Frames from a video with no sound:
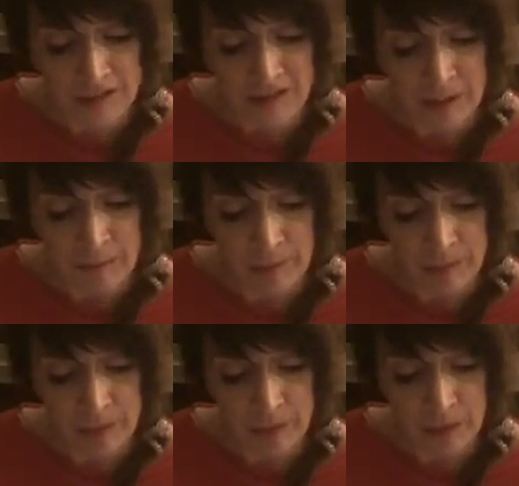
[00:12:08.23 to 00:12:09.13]
him,
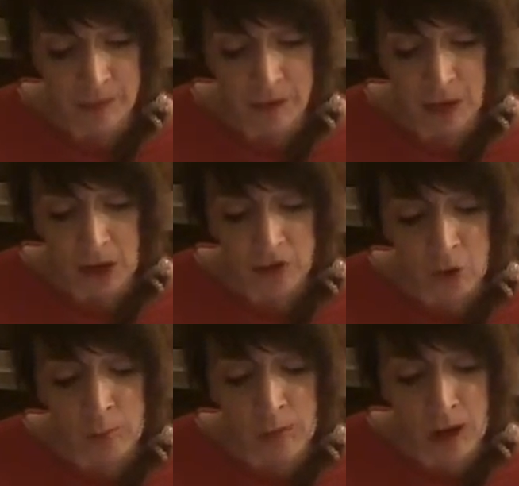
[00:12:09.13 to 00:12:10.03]
and
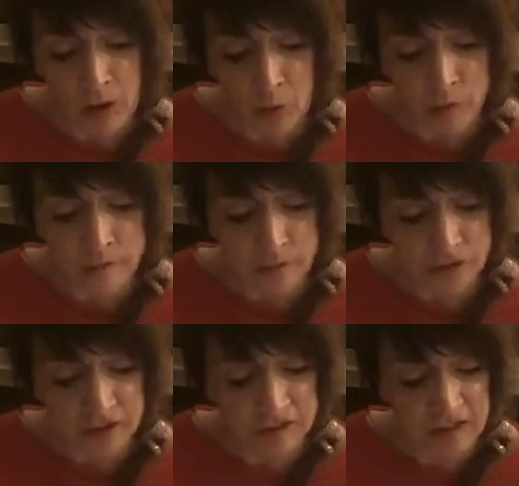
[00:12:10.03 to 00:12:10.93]
Omar also
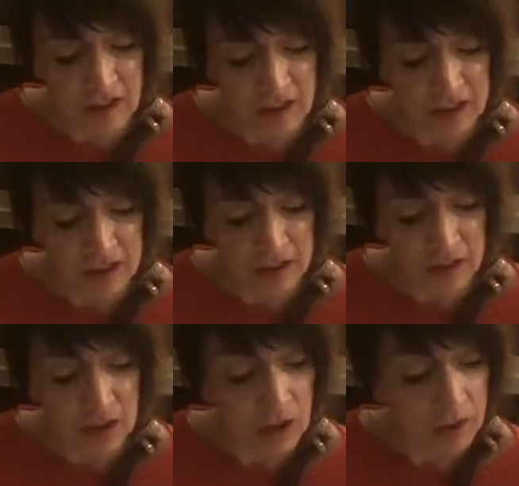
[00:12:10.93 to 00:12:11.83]
shall die,
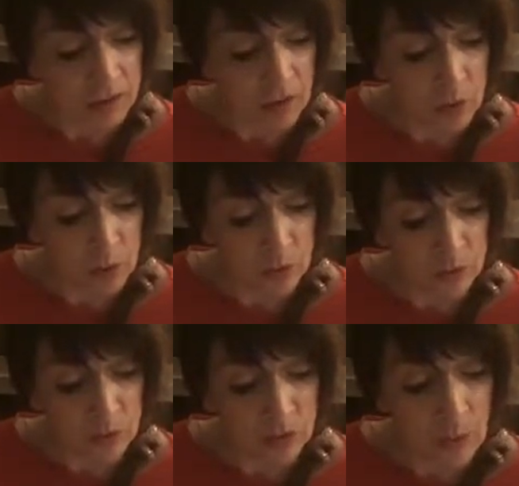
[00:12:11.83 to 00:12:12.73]
and those
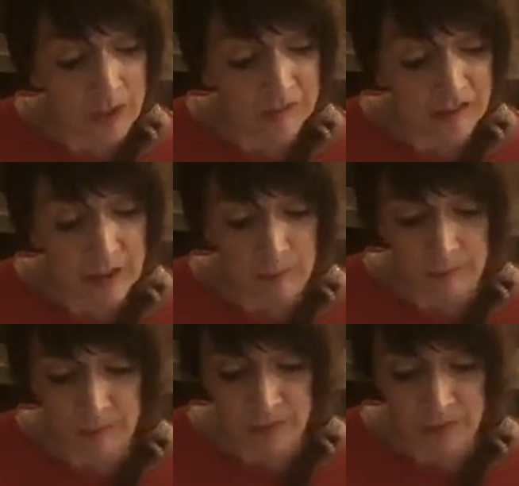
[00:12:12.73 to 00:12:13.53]
who forewent him.